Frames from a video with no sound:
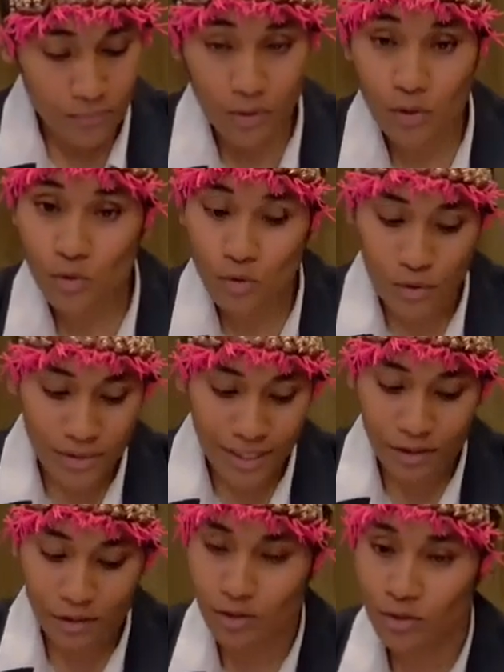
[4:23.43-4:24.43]
Those who
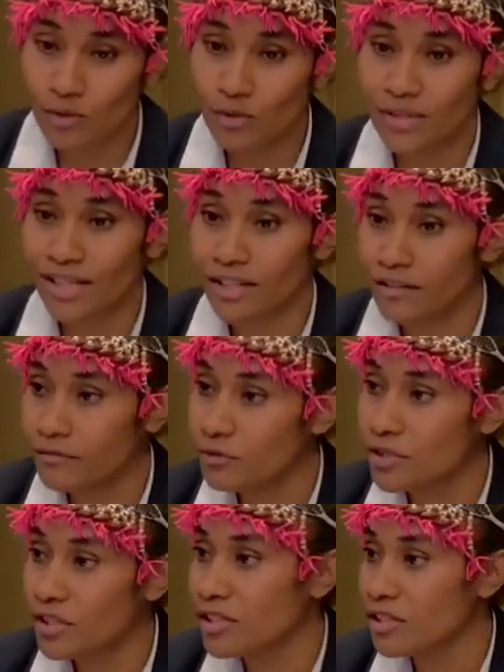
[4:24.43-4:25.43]
stand to lose are the
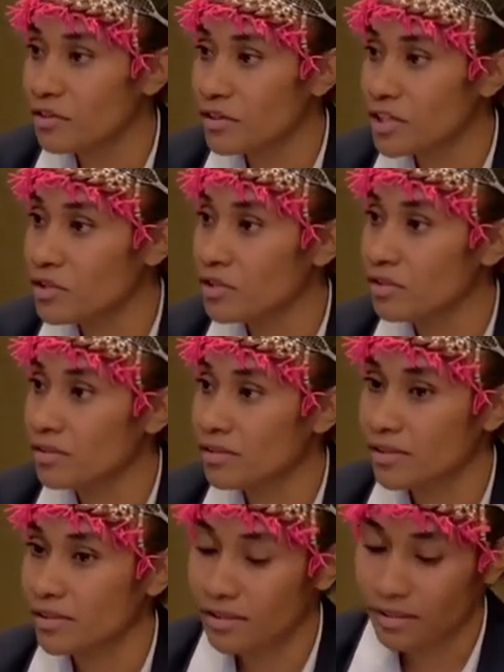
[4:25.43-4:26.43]
future generations.